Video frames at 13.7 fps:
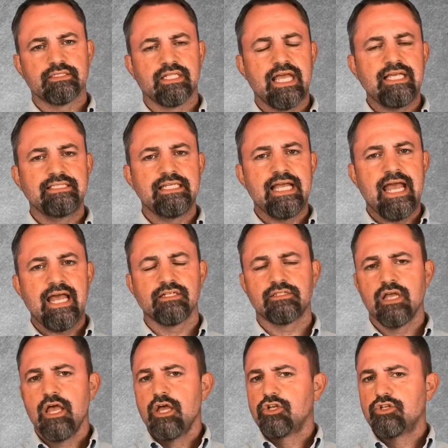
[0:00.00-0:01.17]
Lazy hands
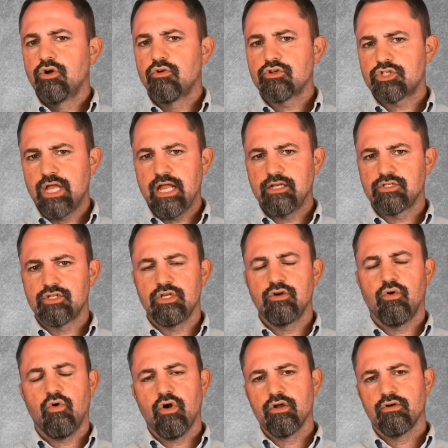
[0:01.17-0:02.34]
don't change the
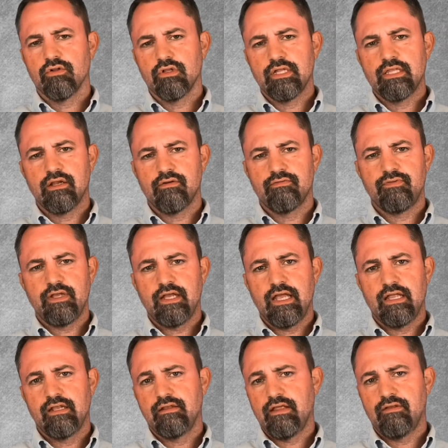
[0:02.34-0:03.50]
oil in their
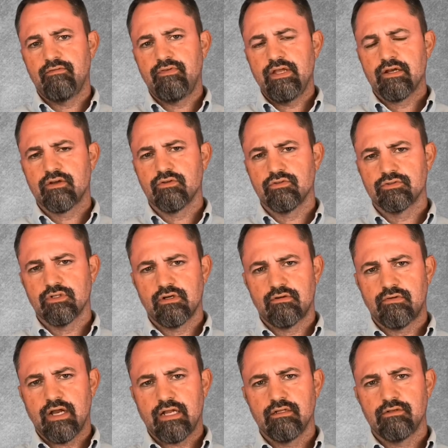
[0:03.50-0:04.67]
in vehicles on a
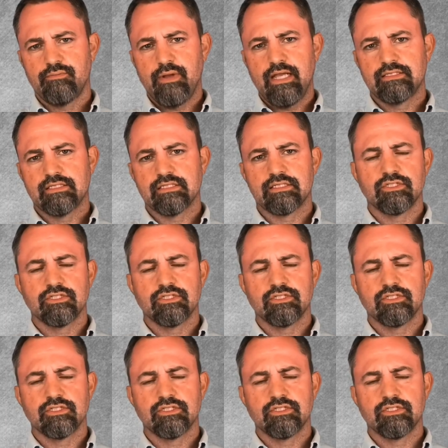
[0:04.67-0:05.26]
regular basis.